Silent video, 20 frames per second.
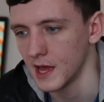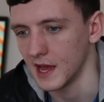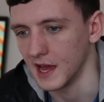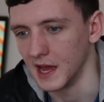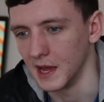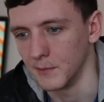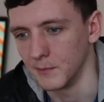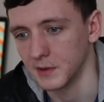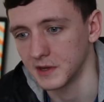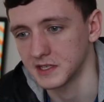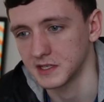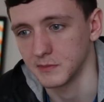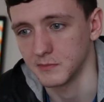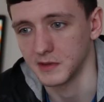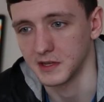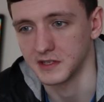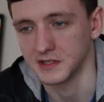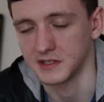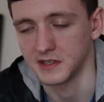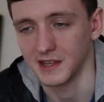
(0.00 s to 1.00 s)
um, because it
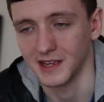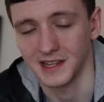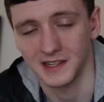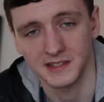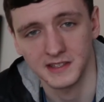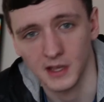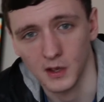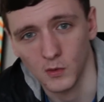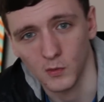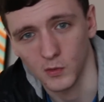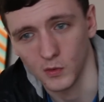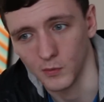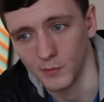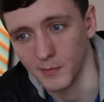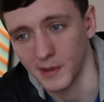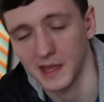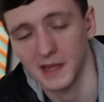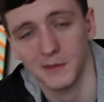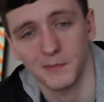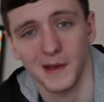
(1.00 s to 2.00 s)
means that Intel will
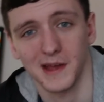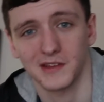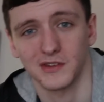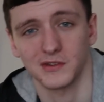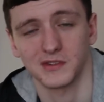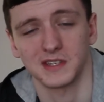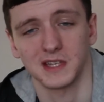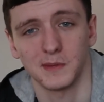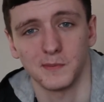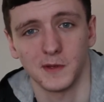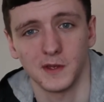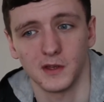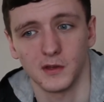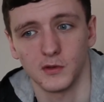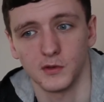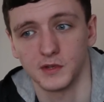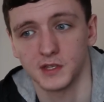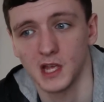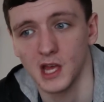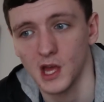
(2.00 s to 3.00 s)
make better
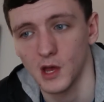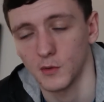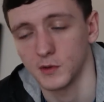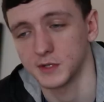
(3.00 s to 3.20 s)
CPUs,